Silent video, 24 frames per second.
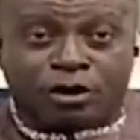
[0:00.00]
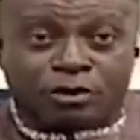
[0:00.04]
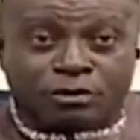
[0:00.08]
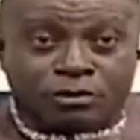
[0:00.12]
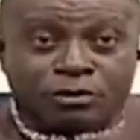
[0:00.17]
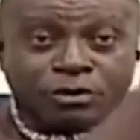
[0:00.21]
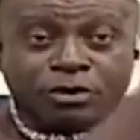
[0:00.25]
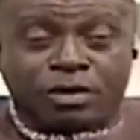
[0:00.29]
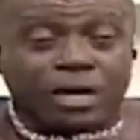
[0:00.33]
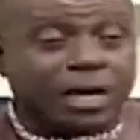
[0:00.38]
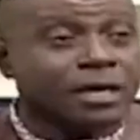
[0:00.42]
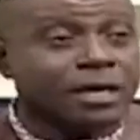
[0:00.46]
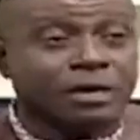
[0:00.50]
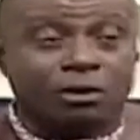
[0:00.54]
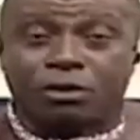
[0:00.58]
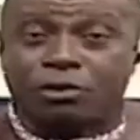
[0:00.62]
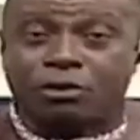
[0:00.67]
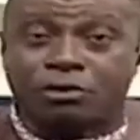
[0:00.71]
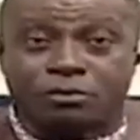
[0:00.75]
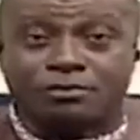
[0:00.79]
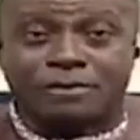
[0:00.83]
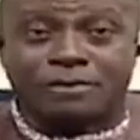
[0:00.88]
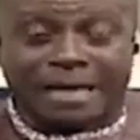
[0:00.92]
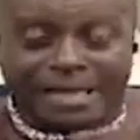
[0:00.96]
no, a
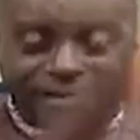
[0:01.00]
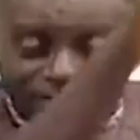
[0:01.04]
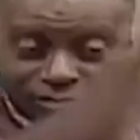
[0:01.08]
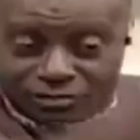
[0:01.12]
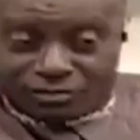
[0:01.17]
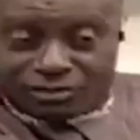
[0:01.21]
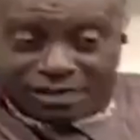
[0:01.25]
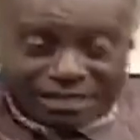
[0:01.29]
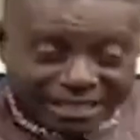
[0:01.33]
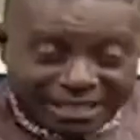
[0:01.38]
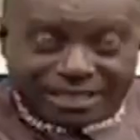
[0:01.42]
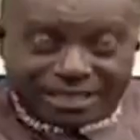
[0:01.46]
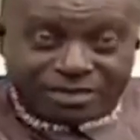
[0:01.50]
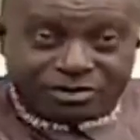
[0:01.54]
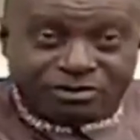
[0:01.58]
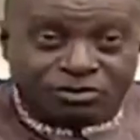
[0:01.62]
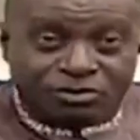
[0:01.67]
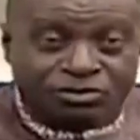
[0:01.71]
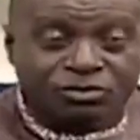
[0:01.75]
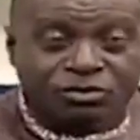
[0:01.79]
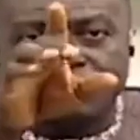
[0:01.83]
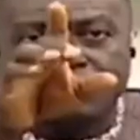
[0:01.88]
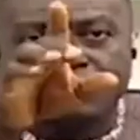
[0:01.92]
old man, no, in, no.